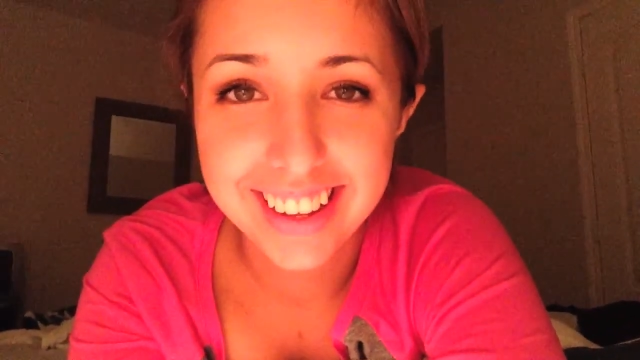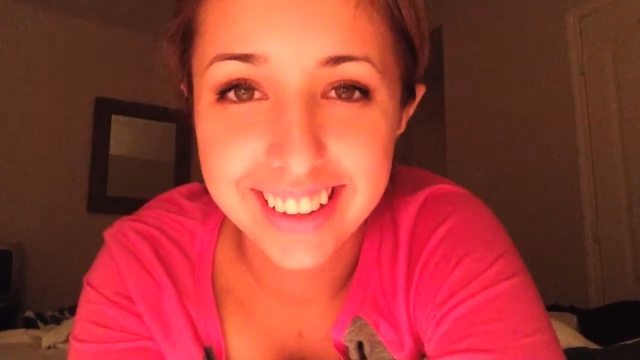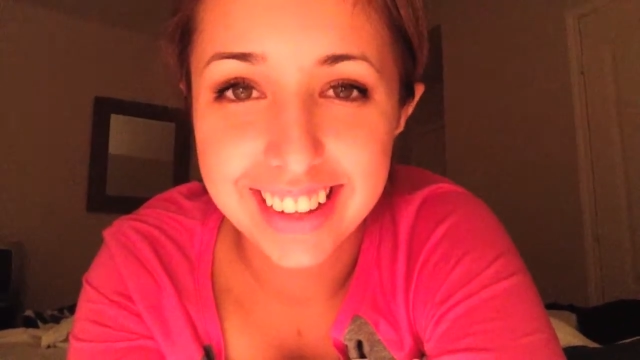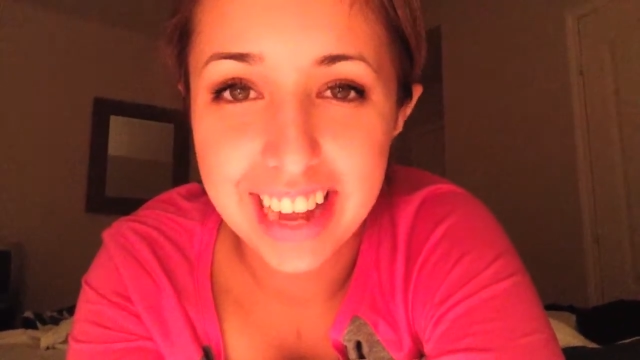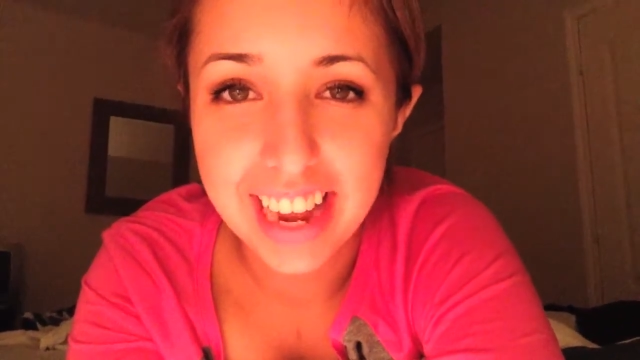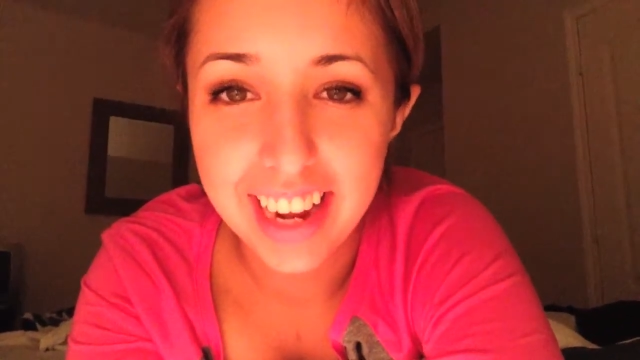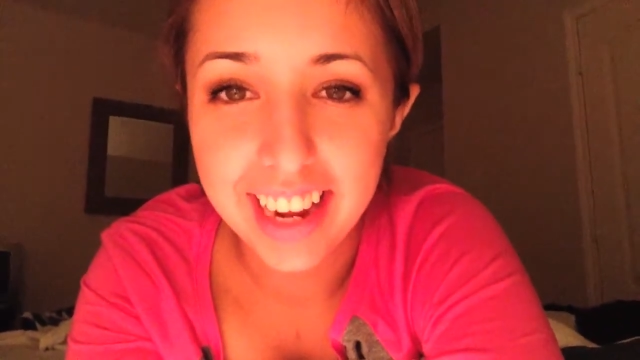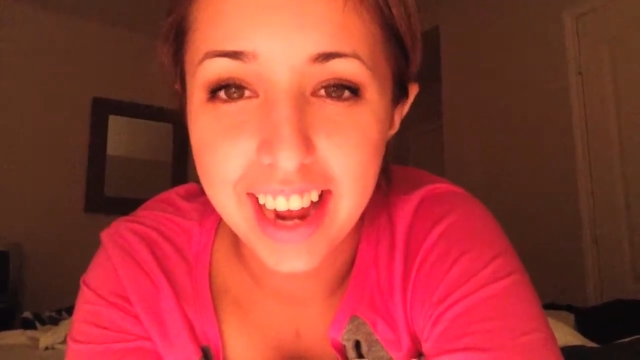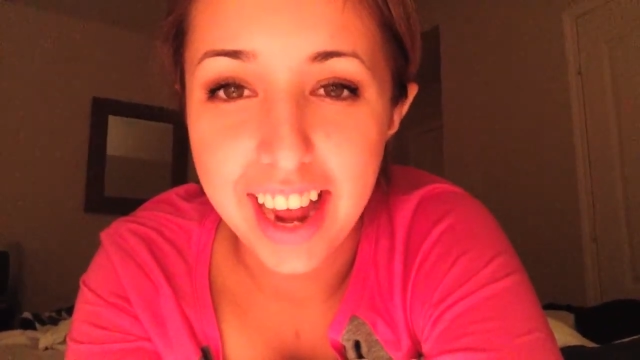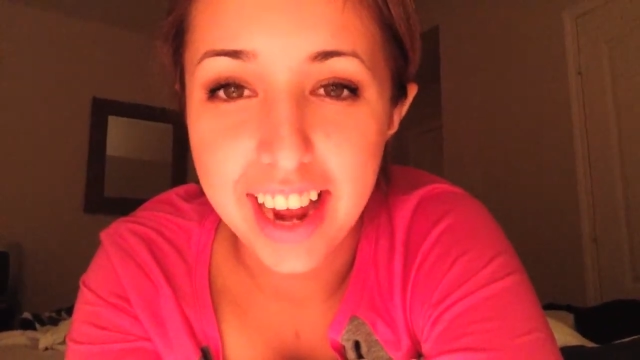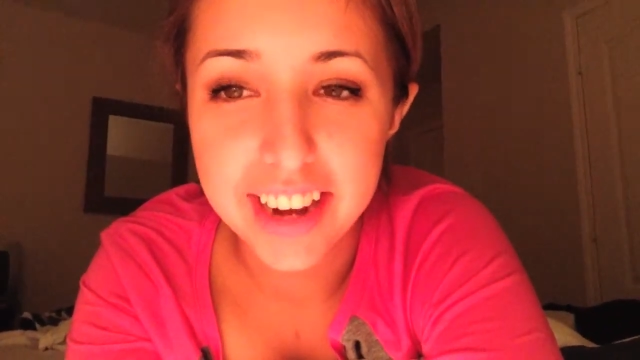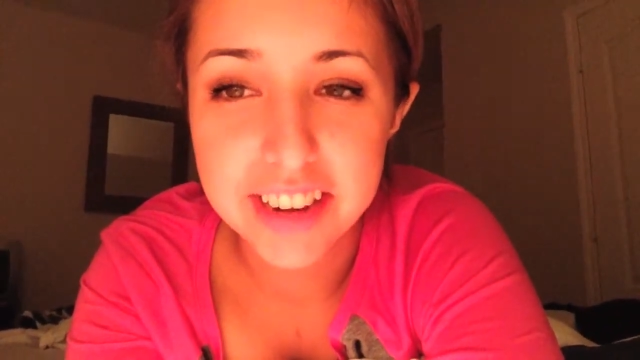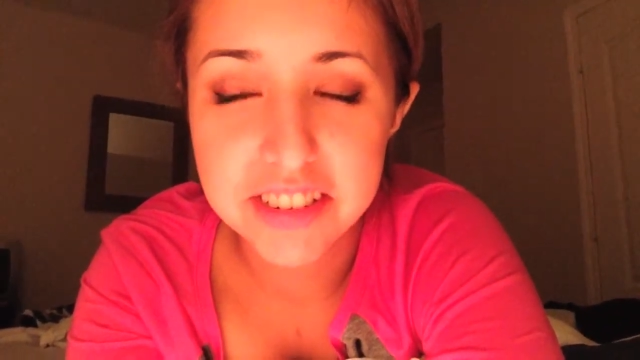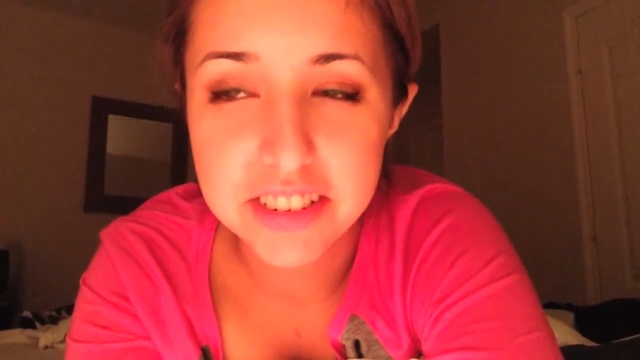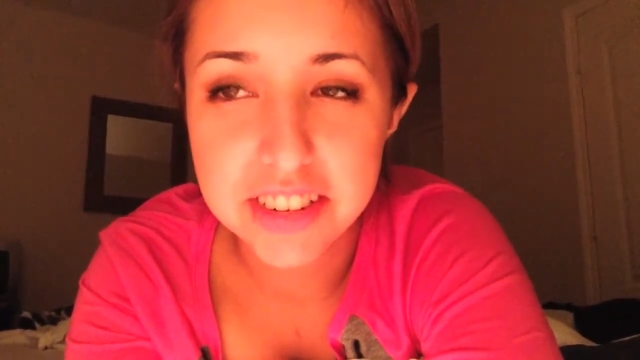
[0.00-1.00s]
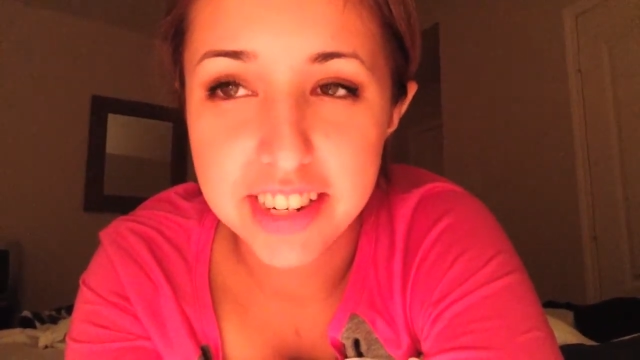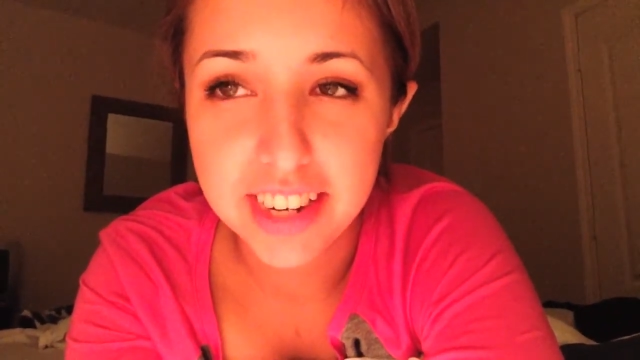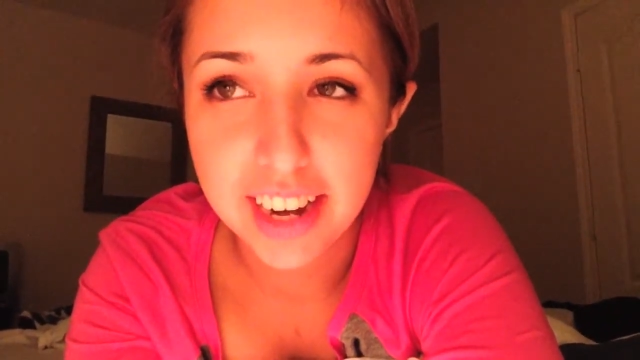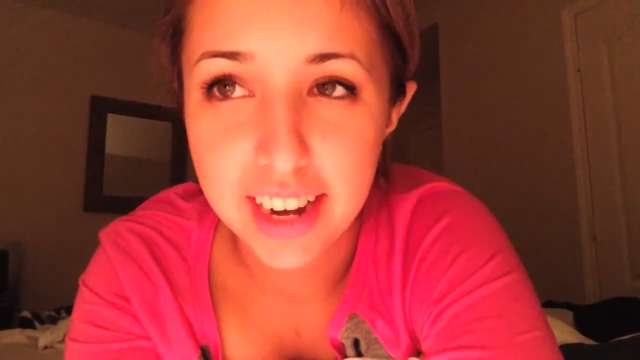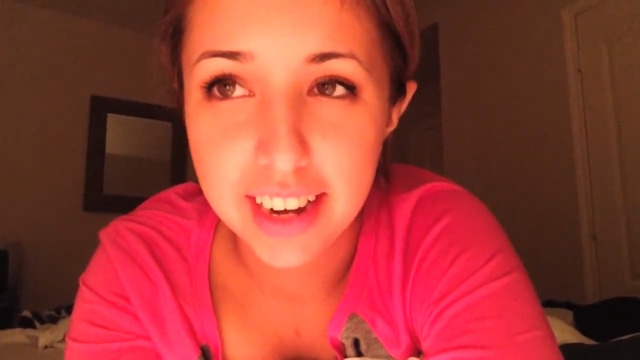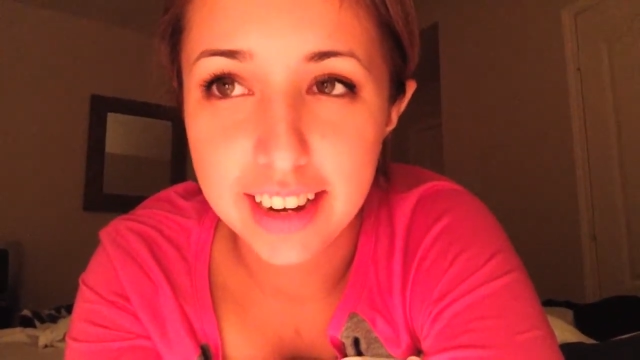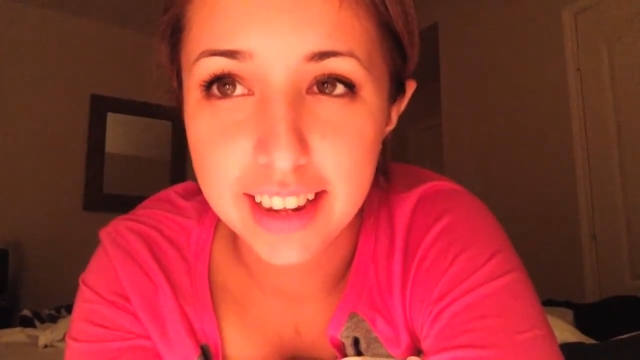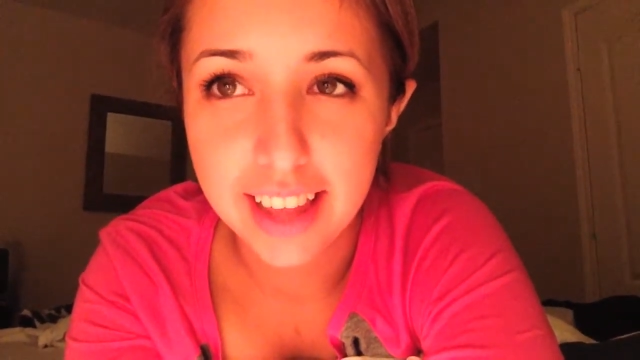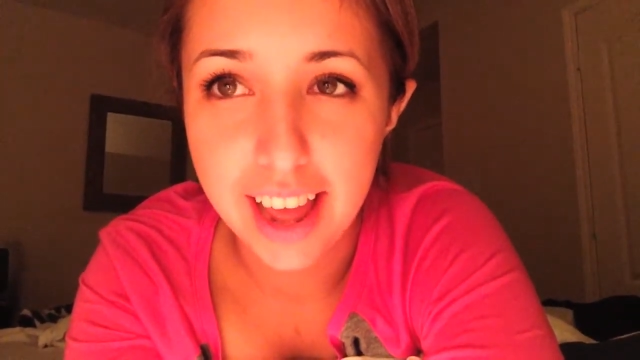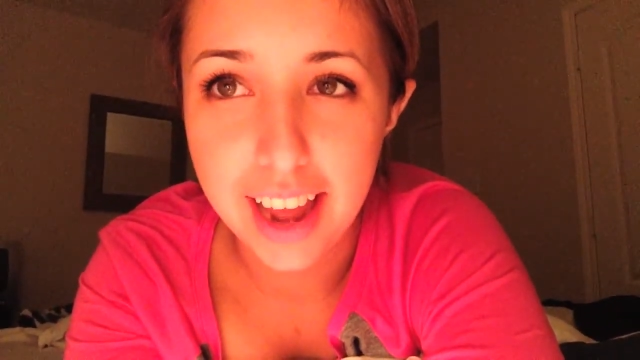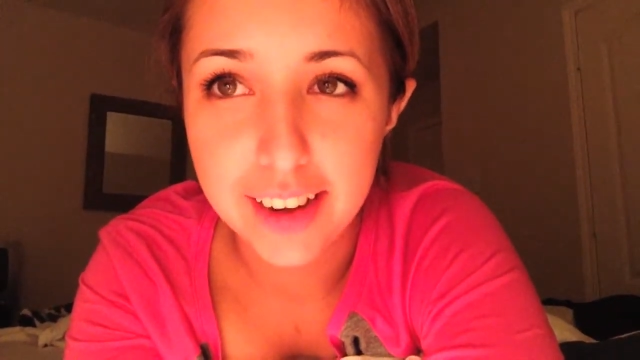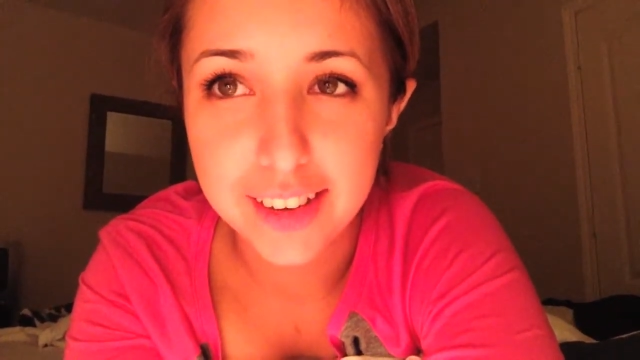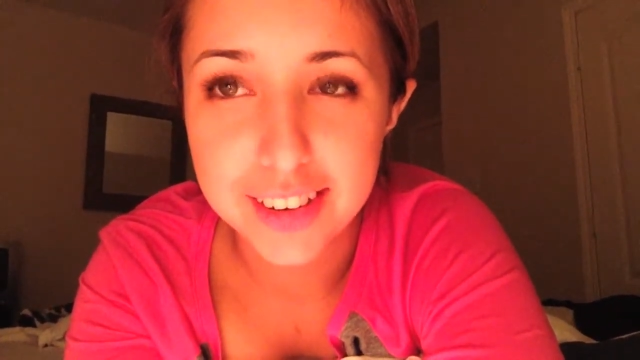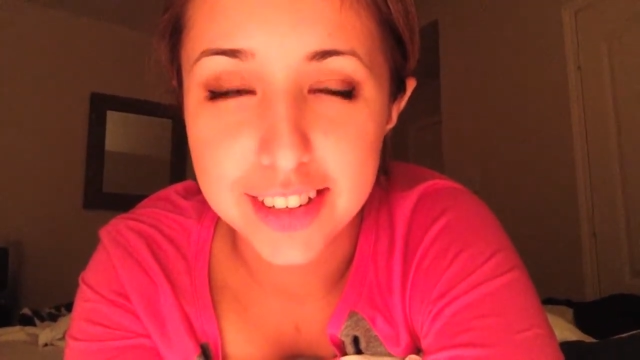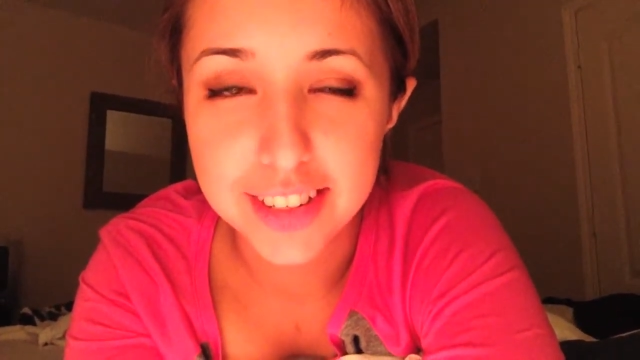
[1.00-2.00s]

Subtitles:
Like, I understand that her